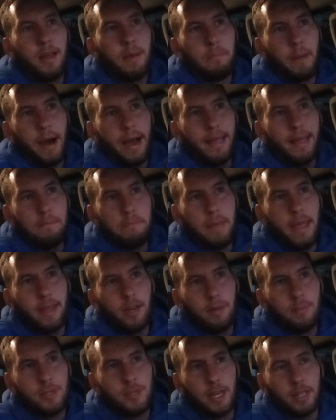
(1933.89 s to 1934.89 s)
My
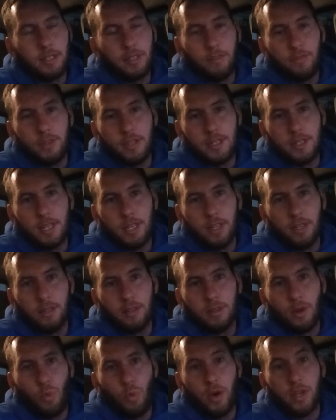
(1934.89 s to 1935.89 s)
main objective this
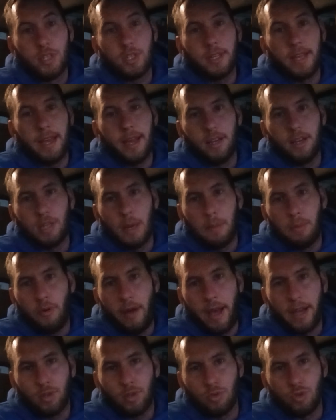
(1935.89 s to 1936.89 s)
year was to get a
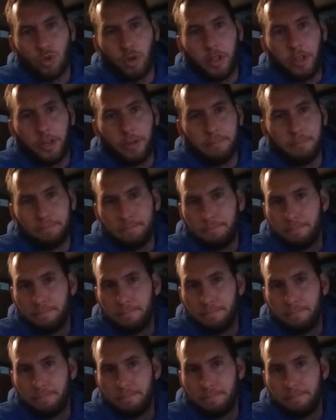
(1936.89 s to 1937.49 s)
double axle trailer.